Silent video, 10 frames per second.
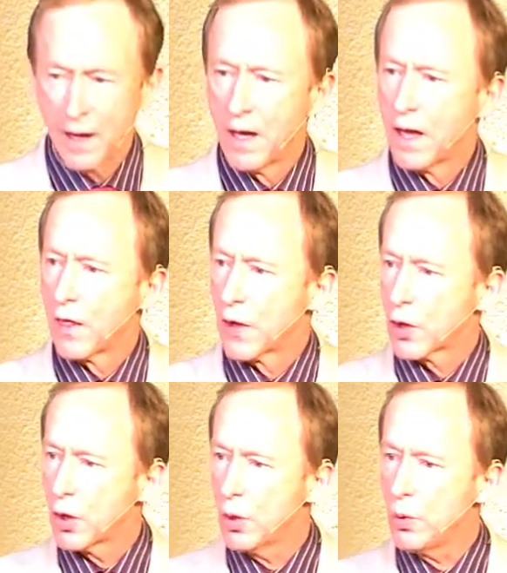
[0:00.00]
The
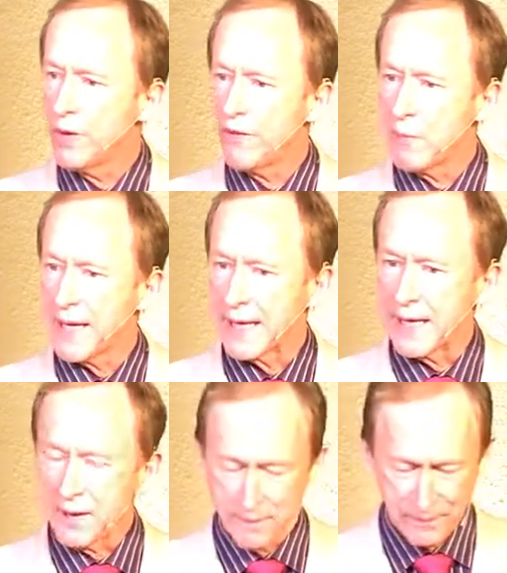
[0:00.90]
who of me,
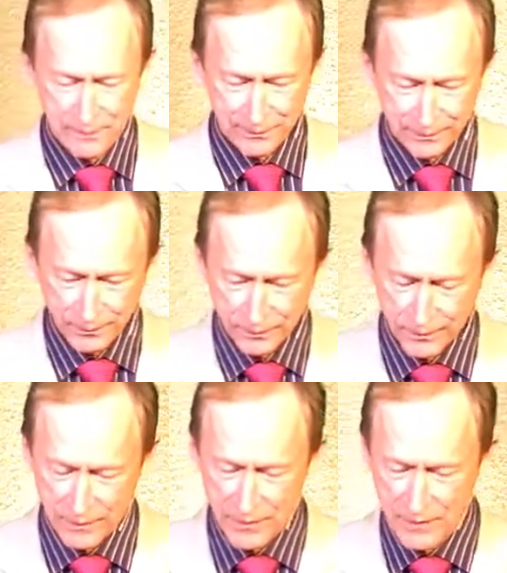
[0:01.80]

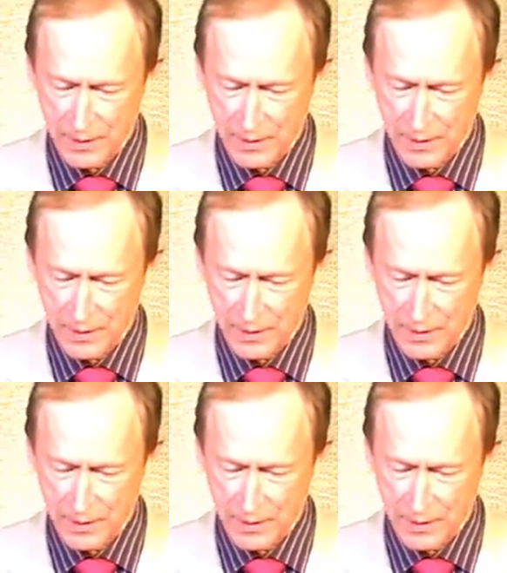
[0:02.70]
who of